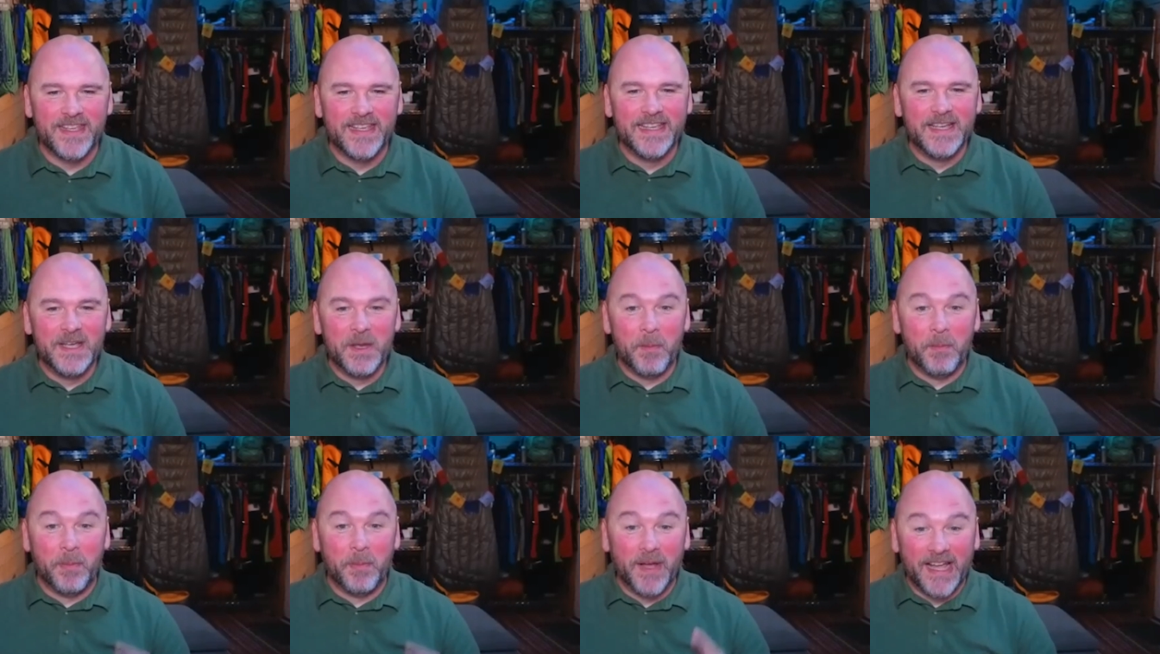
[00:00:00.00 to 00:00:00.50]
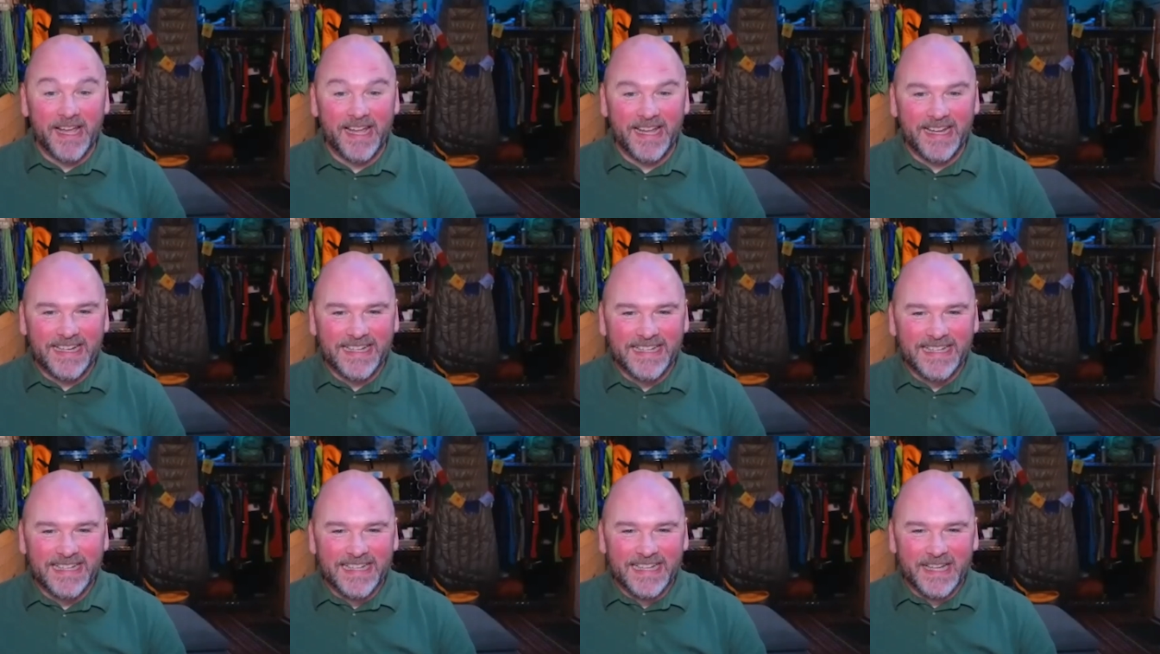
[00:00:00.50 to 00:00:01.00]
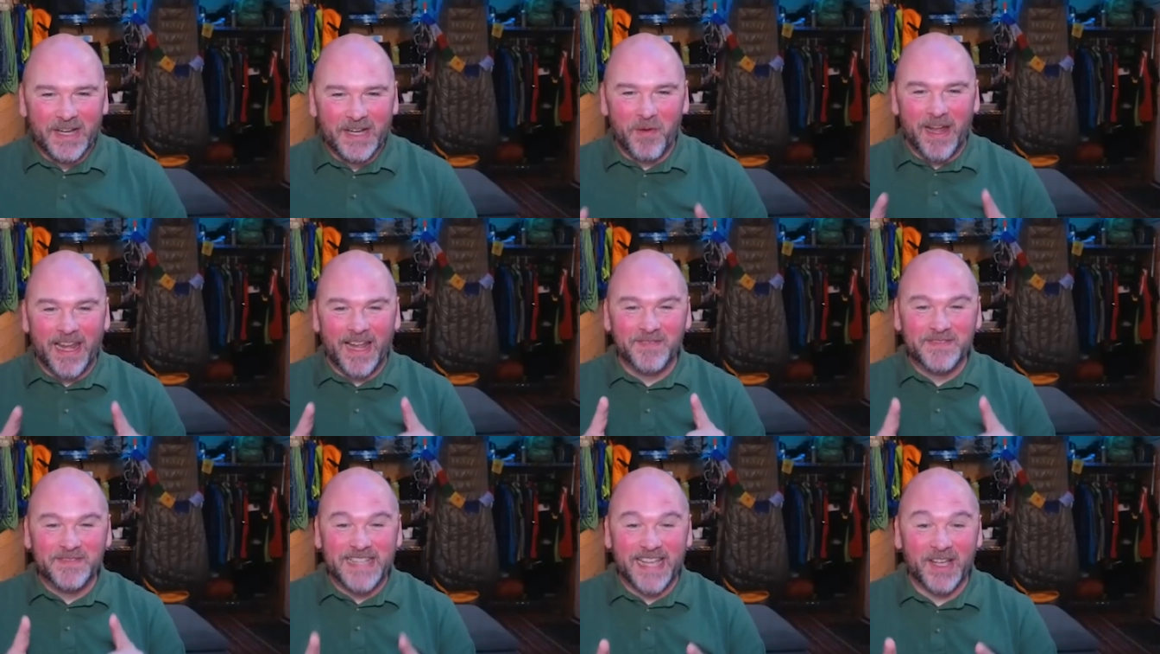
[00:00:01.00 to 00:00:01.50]
But while
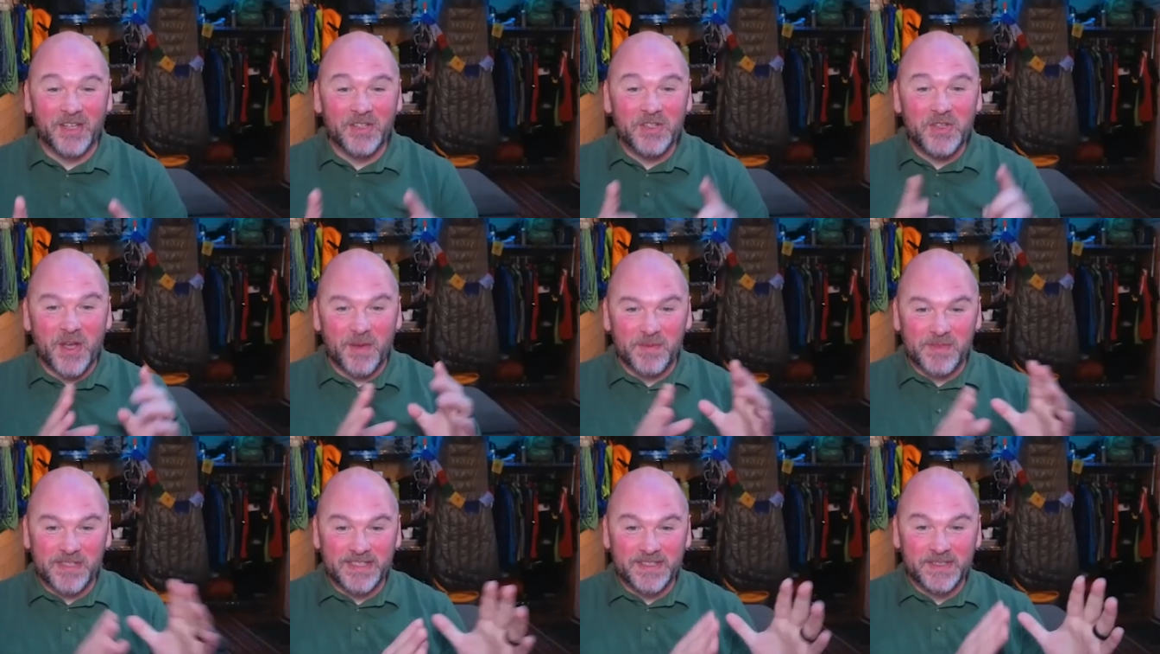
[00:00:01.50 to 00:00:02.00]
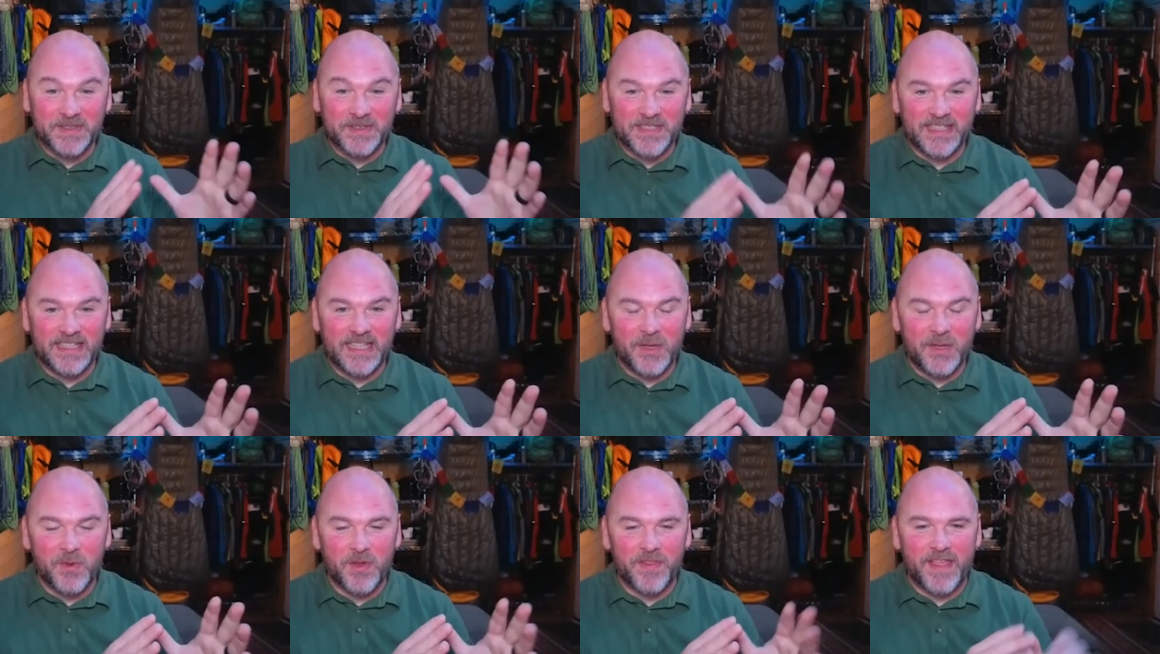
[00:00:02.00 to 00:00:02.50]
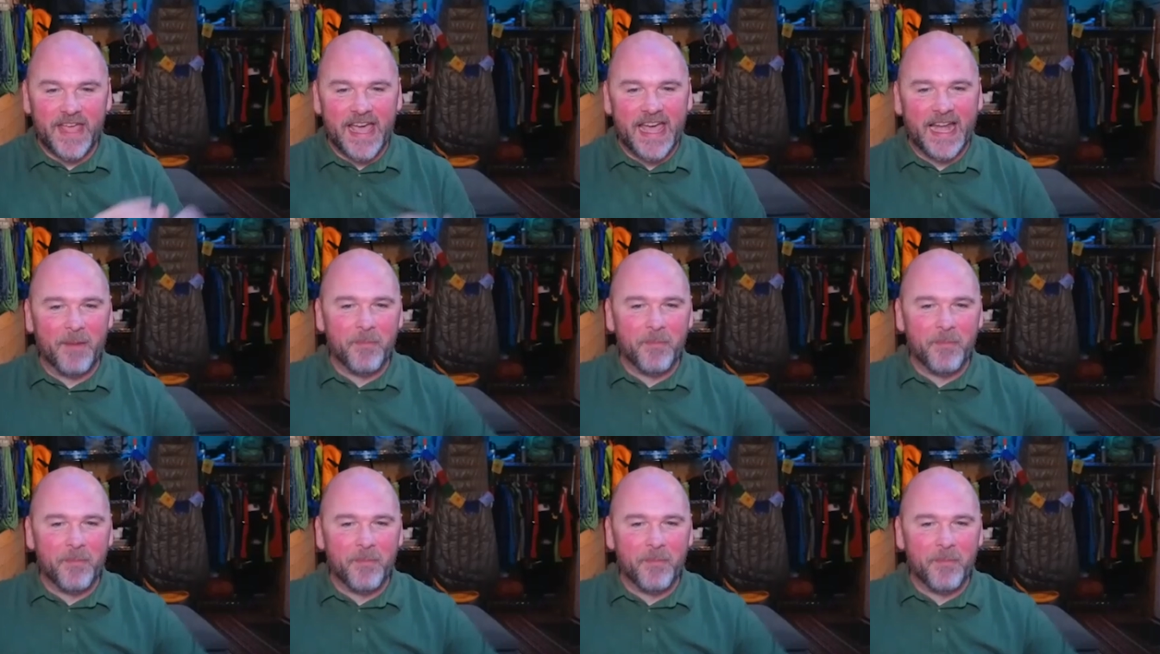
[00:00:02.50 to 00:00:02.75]
I'm telling you I'm still dealing with that,